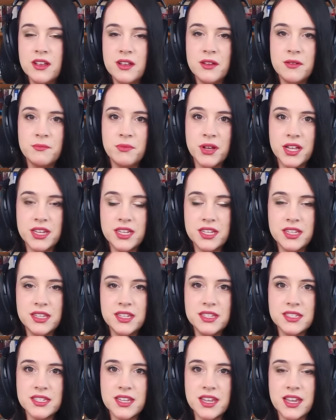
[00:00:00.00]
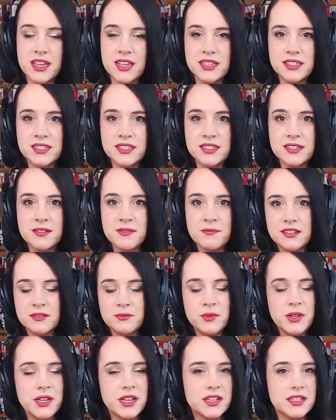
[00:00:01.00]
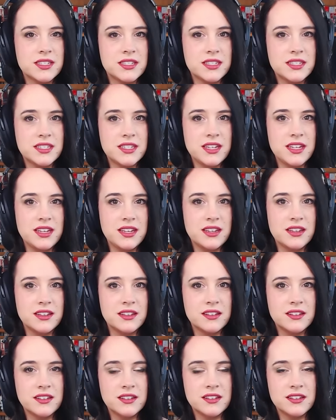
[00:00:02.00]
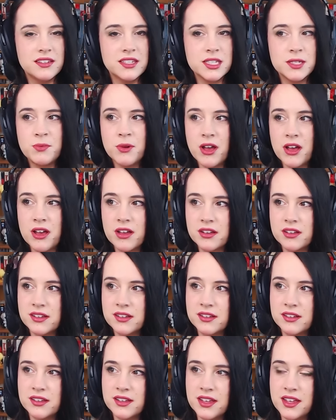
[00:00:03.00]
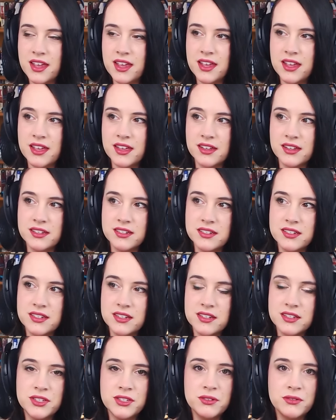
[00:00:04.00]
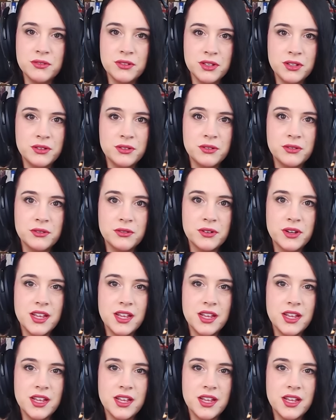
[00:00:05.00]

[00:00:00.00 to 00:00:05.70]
But in this case, we got to see Spock and Sulu